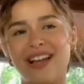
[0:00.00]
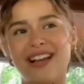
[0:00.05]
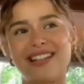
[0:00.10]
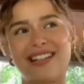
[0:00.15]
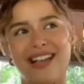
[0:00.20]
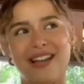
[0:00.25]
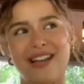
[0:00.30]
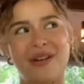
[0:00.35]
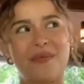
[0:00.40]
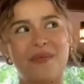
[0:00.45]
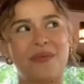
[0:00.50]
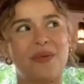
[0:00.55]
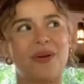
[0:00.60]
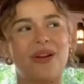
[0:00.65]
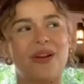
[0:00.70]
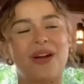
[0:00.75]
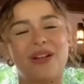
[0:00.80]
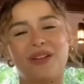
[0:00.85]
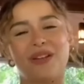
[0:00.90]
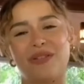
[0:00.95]
Na sana
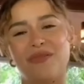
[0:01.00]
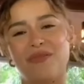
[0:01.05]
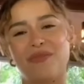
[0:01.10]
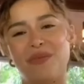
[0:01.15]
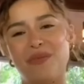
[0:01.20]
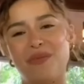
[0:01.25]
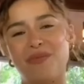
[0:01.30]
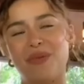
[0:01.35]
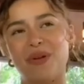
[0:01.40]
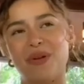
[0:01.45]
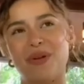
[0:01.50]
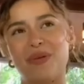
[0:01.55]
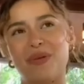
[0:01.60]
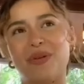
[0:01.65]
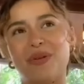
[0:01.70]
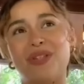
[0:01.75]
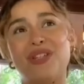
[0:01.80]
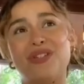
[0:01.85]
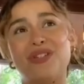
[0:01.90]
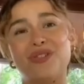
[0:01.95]
po a lot of people
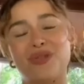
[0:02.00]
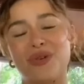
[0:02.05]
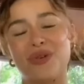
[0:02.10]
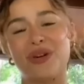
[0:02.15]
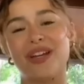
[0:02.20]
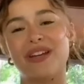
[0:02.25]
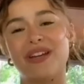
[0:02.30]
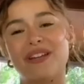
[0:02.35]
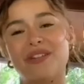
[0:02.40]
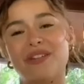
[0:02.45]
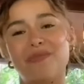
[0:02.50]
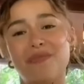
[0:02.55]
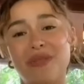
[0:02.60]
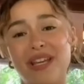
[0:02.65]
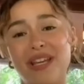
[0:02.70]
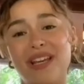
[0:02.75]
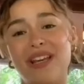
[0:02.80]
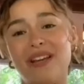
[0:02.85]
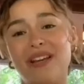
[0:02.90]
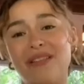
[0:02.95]
would enjoy
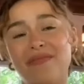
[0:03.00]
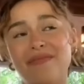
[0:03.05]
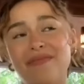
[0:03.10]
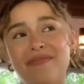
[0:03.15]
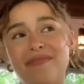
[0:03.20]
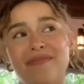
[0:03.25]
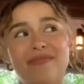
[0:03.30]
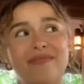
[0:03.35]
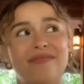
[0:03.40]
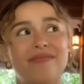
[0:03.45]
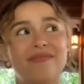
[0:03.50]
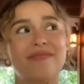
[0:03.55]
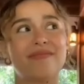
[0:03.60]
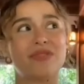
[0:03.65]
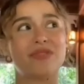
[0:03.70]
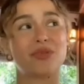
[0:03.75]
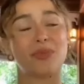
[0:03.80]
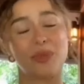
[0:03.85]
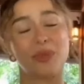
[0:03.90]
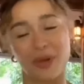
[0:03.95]
being
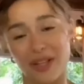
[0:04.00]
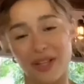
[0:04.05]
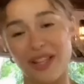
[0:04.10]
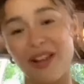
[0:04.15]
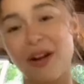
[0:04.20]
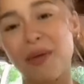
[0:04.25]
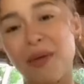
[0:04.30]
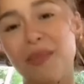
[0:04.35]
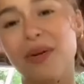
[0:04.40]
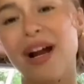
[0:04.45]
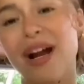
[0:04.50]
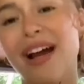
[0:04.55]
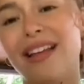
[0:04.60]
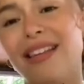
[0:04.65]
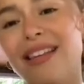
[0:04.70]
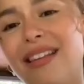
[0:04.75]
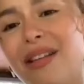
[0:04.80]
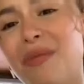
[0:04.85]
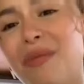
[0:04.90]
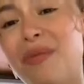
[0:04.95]
supporting our
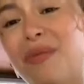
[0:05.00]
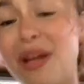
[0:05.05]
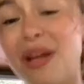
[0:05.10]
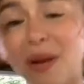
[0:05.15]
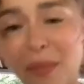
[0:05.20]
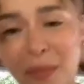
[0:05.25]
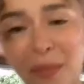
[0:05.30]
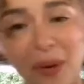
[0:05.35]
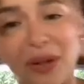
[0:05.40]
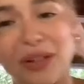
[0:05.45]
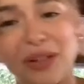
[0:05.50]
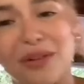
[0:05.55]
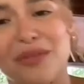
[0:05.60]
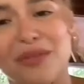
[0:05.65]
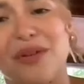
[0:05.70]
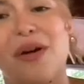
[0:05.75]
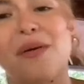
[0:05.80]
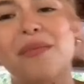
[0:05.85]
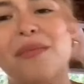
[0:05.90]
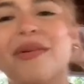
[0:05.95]
brand and being a part of
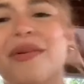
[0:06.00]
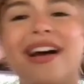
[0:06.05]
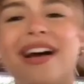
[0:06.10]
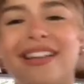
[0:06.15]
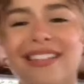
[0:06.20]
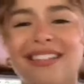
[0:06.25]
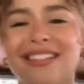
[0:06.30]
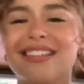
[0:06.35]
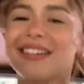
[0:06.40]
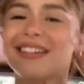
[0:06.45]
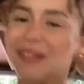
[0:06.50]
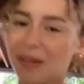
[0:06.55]
our brand.